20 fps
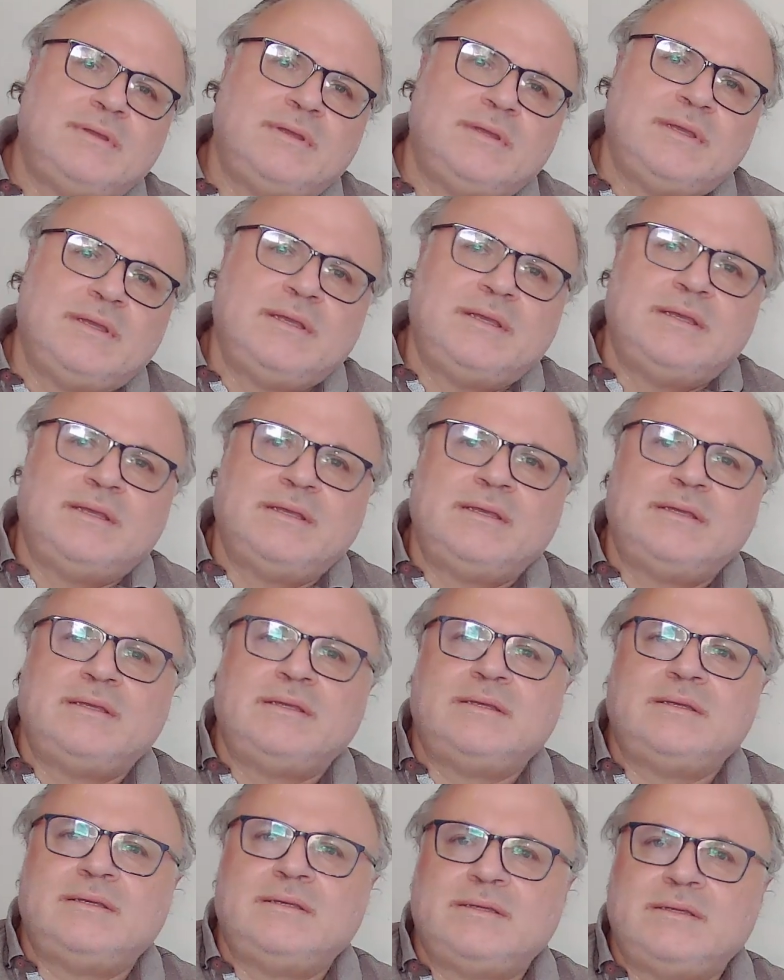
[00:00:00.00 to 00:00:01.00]

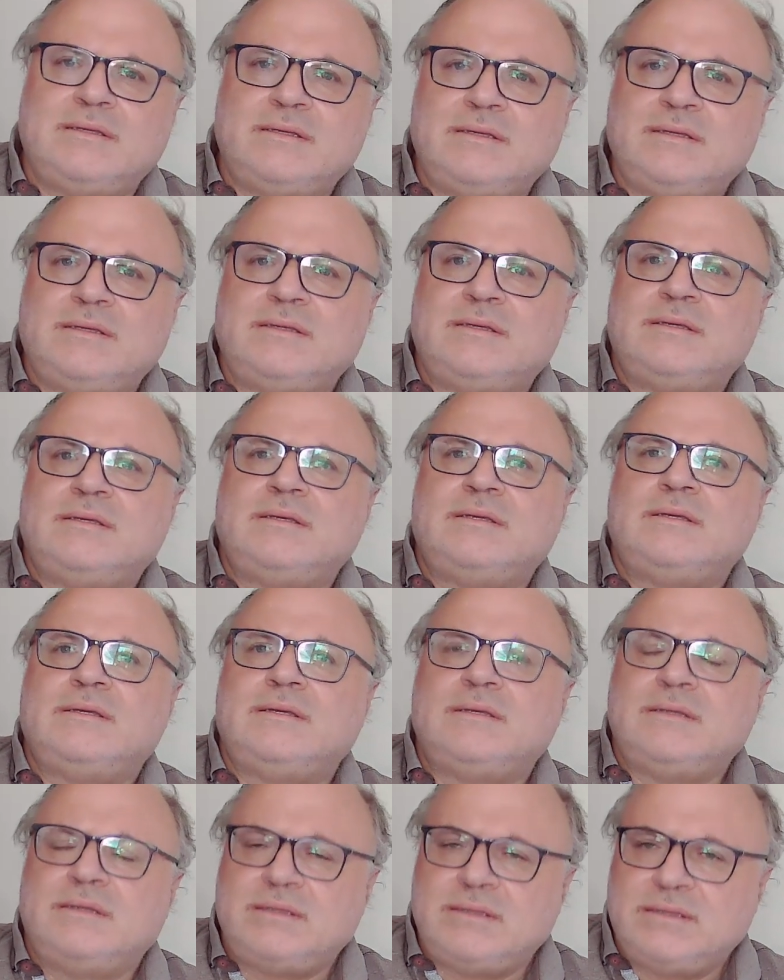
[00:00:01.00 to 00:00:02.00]

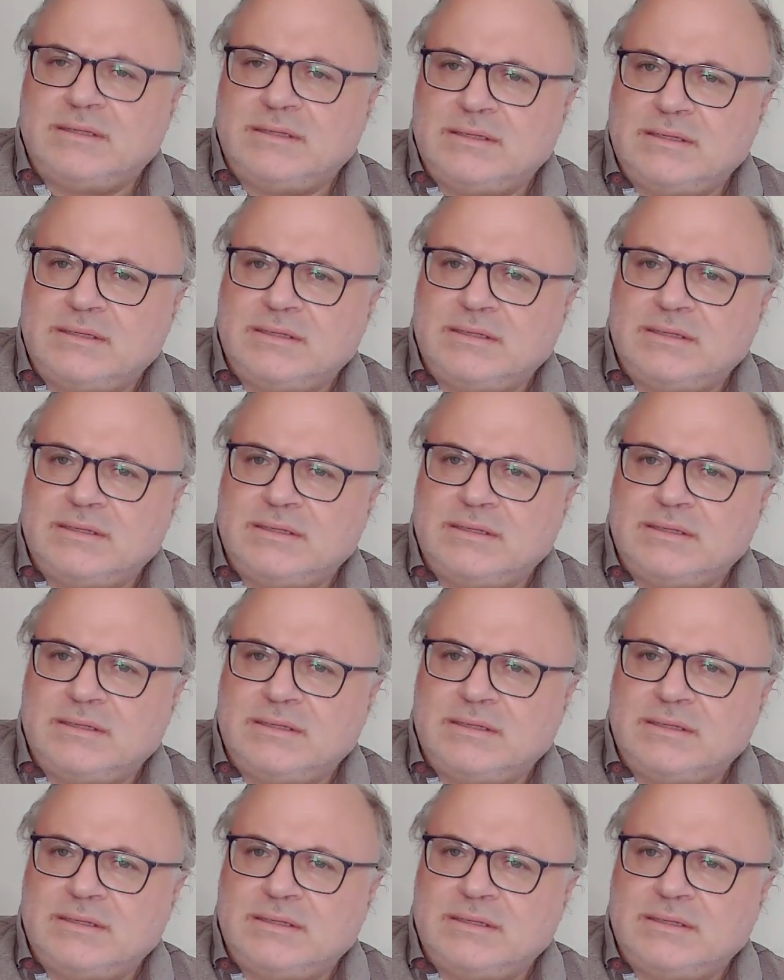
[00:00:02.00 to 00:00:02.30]
(no one is talking)